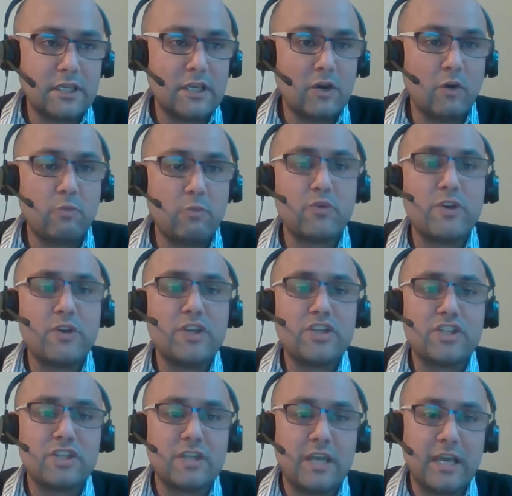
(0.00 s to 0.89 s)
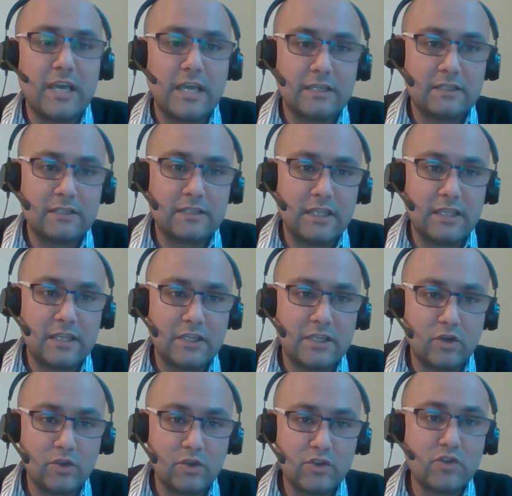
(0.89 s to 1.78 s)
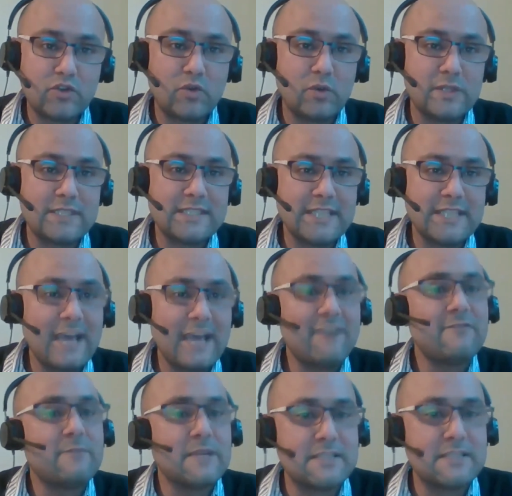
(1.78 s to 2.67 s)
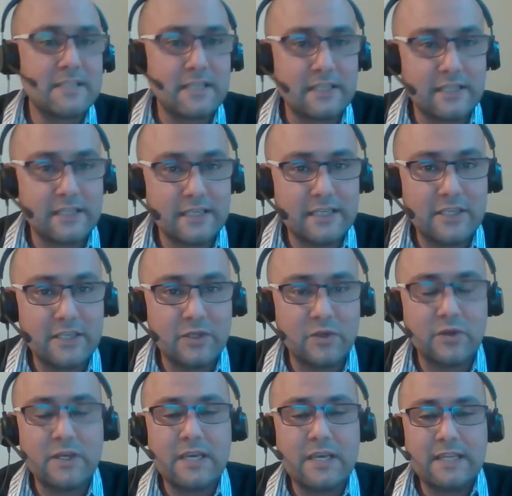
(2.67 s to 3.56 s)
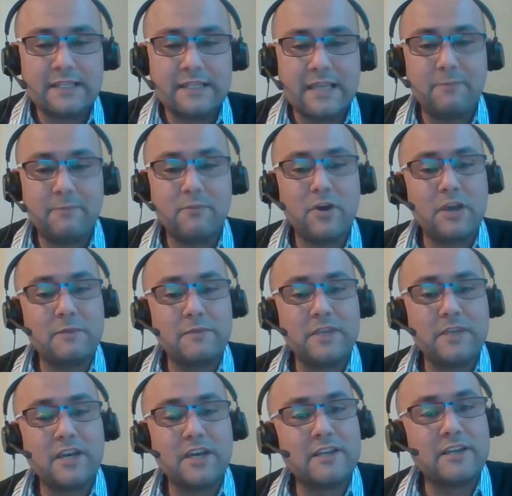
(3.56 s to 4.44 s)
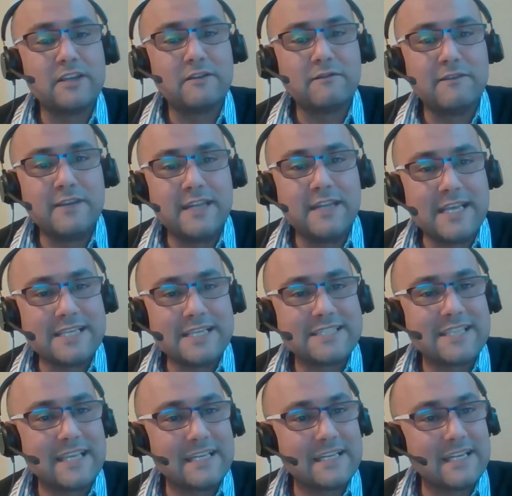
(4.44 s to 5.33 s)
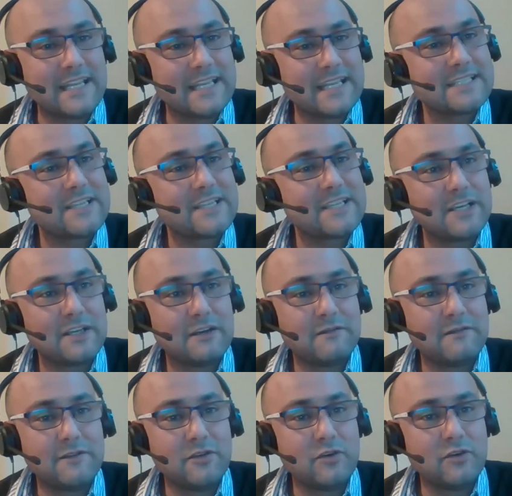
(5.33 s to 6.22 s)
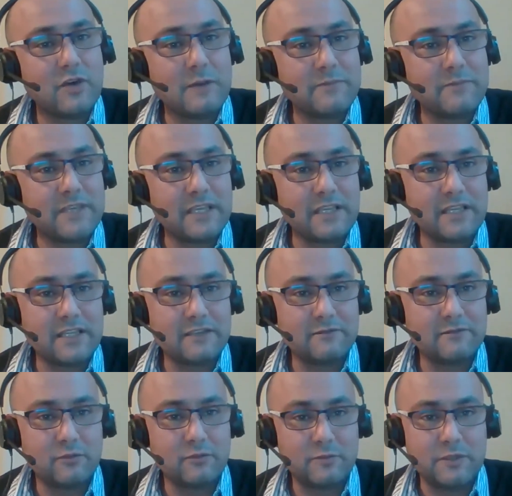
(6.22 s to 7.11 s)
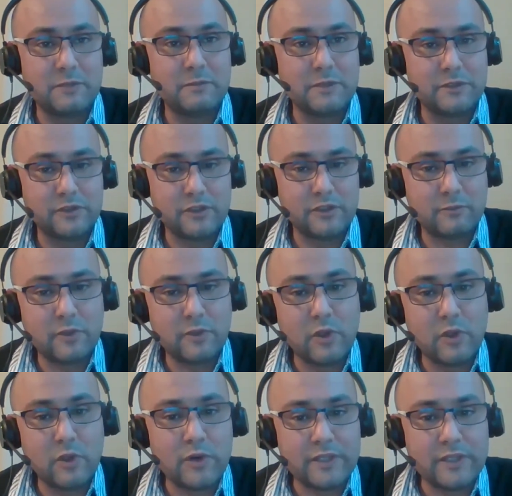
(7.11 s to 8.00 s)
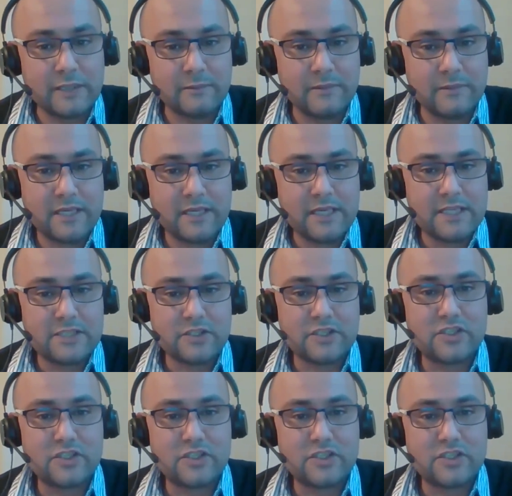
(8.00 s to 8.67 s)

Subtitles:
operation and control staff, basically, that might be kind of less and less kind of appealing for people to deploy them. So